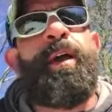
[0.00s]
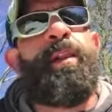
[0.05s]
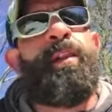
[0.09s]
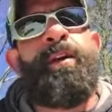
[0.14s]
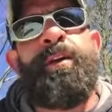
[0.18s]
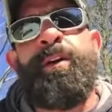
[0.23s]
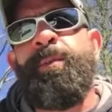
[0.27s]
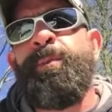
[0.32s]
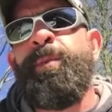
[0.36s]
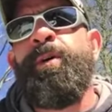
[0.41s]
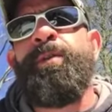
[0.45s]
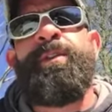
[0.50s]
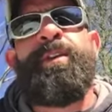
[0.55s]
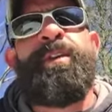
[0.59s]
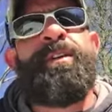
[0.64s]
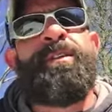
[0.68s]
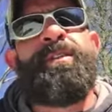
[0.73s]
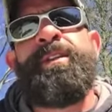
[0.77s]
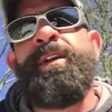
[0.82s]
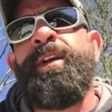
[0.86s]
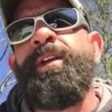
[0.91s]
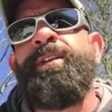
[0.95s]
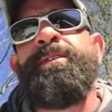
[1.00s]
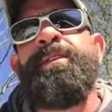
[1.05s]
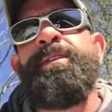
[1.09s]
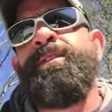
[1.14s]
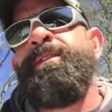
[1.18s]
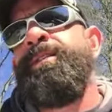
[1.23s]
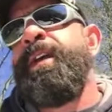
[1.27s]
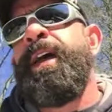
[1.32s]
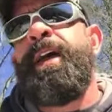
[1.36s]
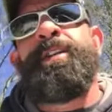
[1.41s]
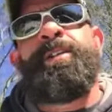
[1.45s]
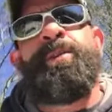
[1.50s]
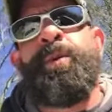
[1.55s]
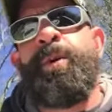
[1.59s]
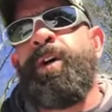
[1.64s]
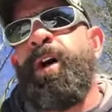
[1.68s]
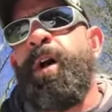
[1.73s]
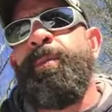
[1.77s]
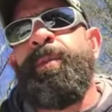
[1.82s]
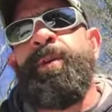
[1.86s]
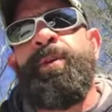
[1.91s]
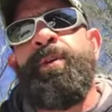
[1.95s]
I learned about these things. This is actually what
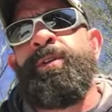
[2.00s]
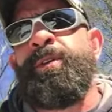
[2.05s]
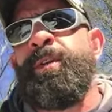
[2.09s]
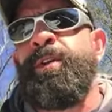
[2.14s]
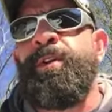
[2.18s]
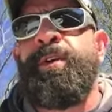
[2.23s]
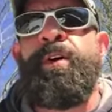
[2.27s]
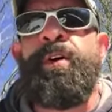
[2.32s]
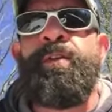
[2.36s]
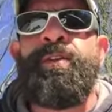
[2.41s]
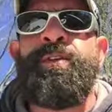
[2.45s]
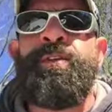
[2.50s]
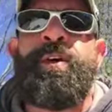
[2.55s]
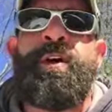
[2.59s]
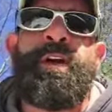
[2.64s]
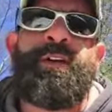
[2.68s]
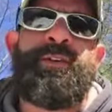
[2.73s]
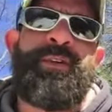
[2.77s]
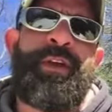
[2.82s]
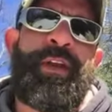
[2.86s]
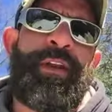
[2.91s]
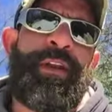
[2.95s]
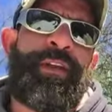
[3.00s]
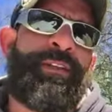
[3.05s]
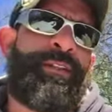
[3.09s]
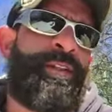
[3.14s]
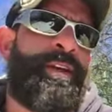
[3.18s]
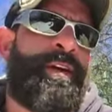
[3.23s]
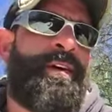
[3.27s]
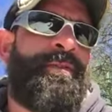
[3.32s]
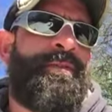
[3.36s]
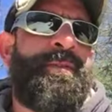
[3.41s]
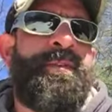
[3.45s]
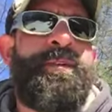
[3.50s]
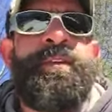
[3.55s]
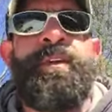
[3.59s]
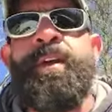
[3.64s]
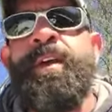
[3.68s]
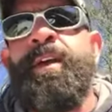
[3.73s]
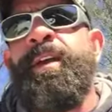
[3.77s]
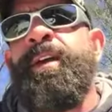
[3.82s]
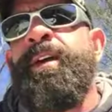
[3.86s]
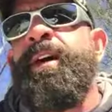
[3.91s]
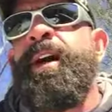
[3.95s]
got me hooked into all the dog training stuff, and
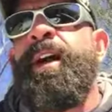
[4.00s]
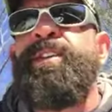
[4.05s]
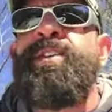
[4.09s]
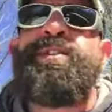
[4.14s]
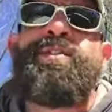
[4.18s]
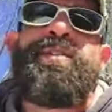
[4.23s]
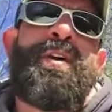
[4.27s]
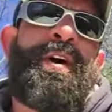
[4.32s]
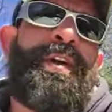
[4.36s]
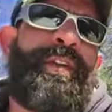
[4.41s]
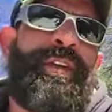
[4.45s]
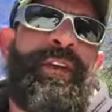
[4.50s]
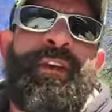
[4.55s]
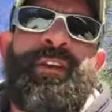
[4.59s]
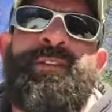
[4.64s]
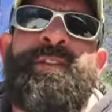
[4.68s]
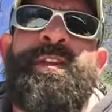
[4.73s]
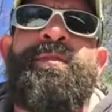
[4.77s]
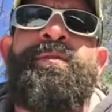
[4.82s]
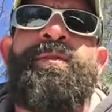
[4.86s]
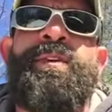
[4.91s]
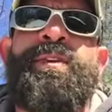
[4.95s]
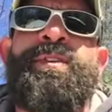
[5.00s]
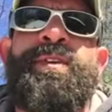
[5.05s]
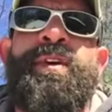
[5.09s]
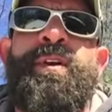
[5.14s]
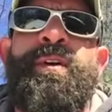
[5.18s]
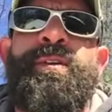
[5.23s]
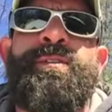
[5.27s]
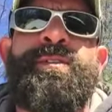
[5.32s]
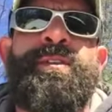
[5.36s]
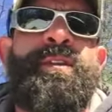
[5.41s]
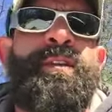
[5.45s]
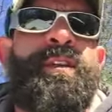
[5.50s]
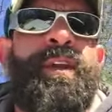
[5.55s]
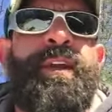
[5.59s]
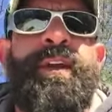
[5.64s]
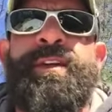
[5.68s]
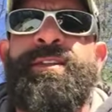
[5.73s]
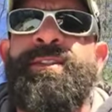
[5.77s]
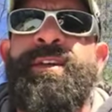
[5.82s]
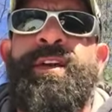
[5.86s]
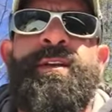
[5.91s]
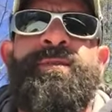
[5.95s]
I just saw the instant results. And like
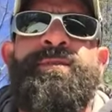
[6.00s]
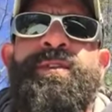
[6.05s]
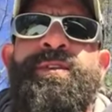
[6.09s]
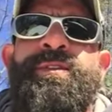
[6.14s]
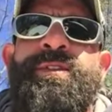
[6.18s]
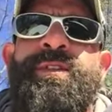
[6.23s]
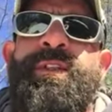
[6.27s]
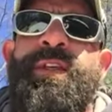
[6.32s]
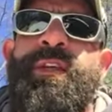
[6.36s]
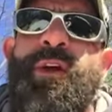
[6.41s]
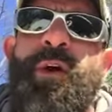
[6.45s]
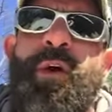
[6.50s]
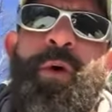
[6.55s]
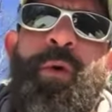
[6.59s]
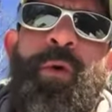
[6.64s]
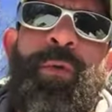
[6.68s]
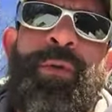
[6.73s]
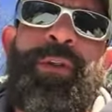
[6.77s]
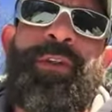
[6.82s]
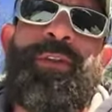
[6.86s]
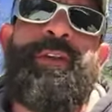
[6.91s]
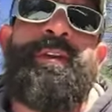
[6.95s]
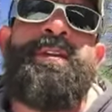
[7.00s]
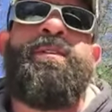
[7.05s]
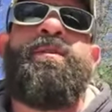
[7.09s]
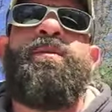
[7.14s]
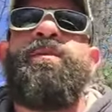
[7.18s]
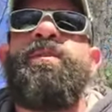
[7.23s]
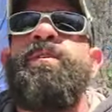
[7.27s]
I said, if there's the only thing you